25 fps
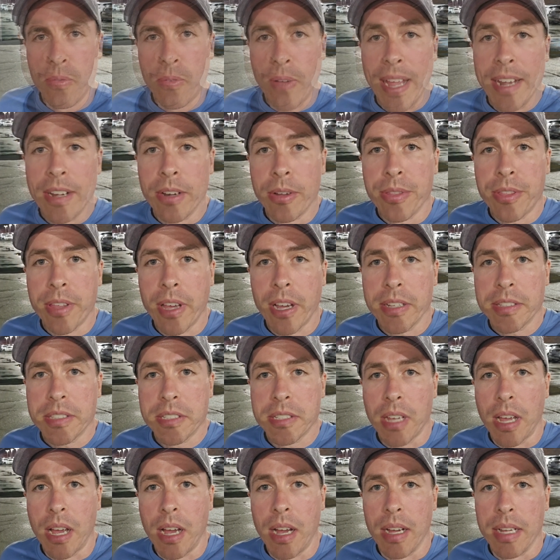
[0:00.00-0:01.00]
Final
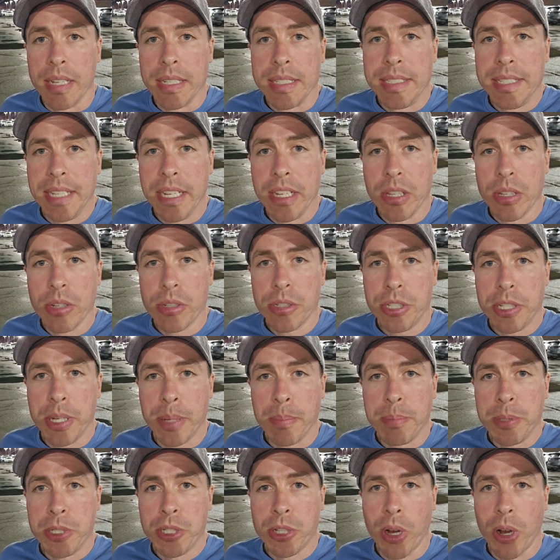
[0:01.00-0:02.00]
thoughts on
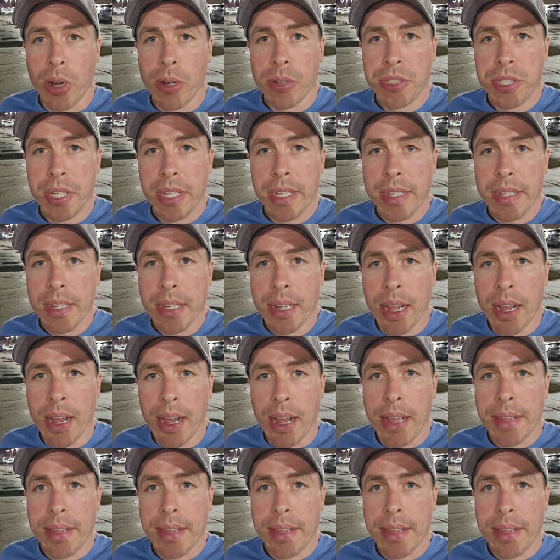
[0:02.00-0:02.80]
dealership charging.